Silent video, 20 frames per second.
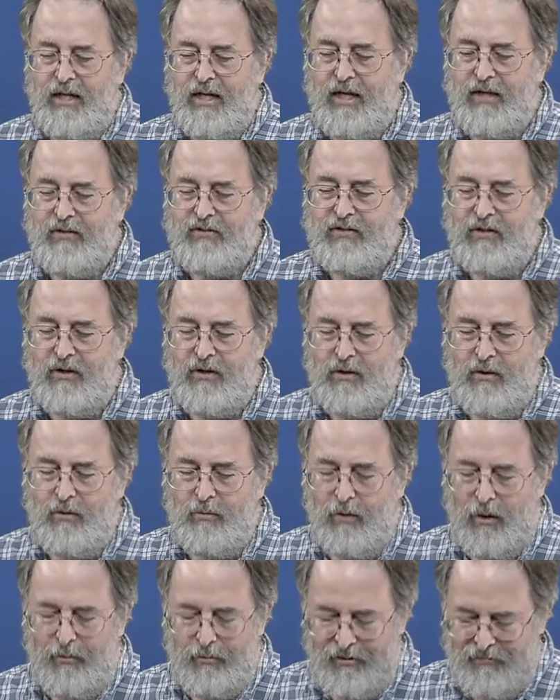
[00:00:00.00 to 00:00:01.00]
And so
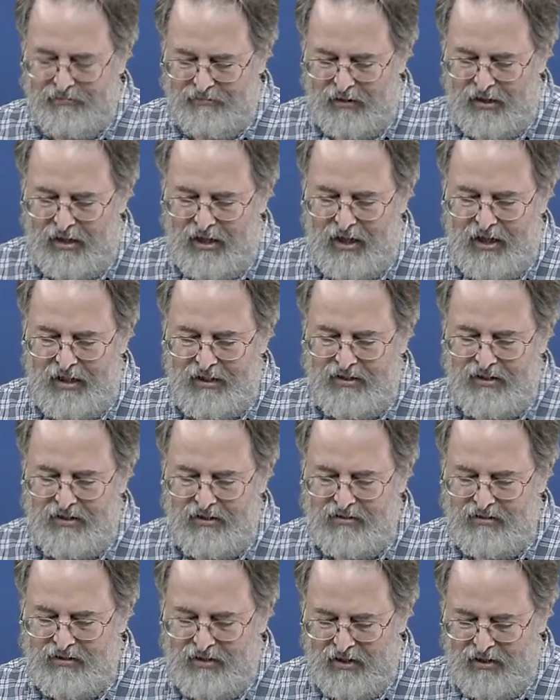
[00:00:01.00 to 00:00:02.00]
what we find
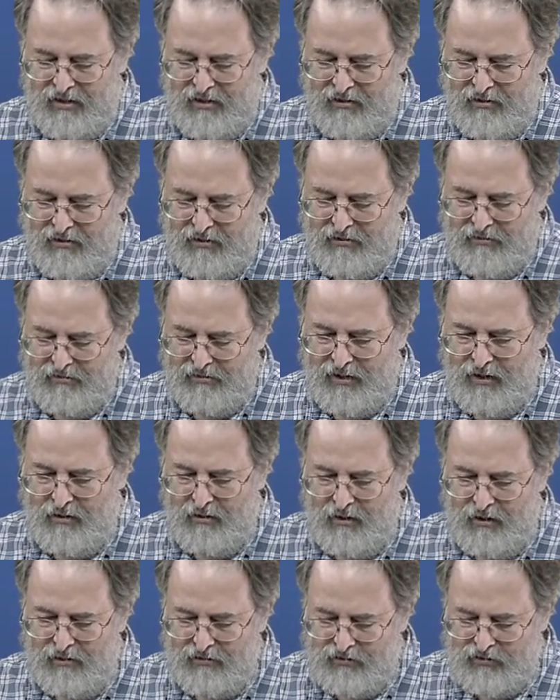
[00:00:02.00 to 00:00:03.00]
is that
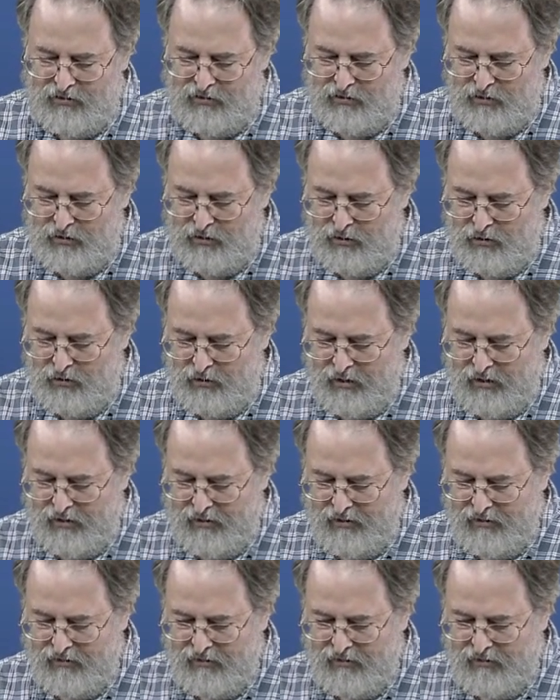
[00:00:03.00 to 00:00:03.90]
there are two